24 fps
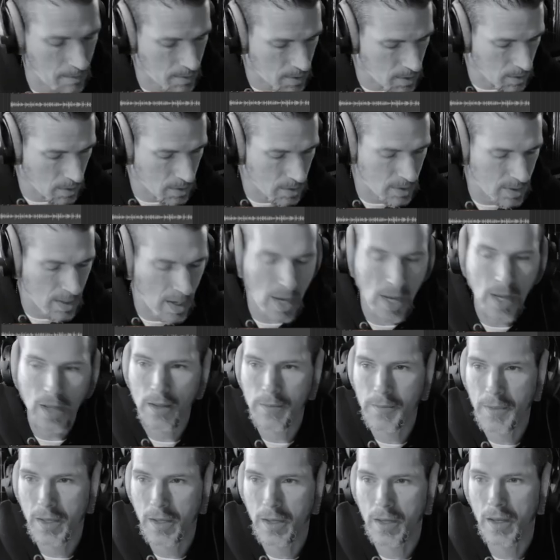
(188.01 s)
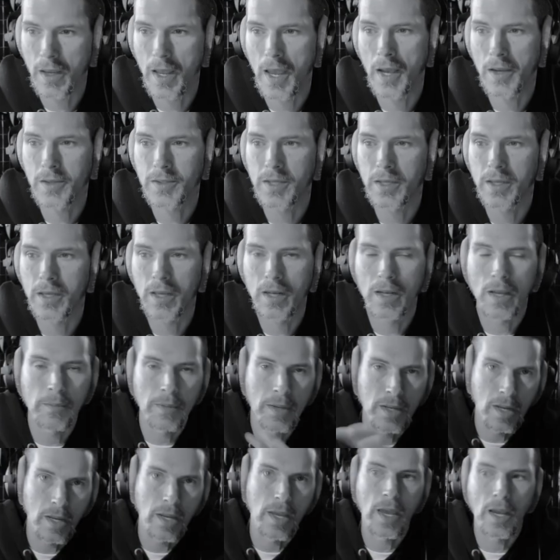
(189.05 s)
So say, let me hit X again. I'm
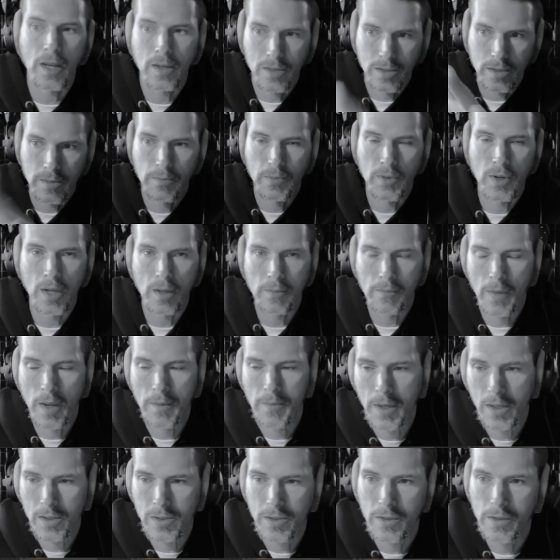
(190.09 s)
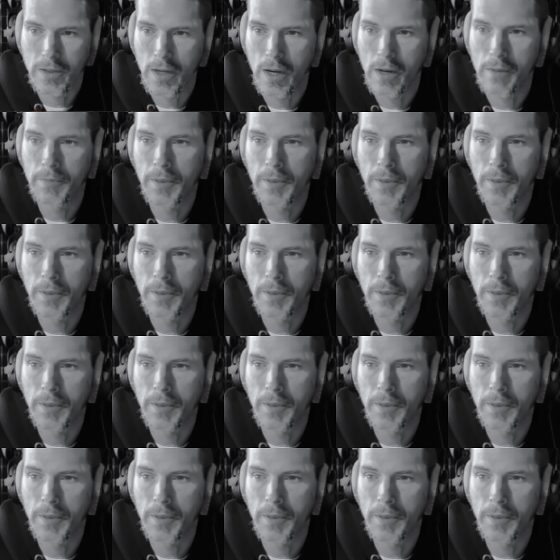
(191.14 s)
hitting X to bring up my mixer there.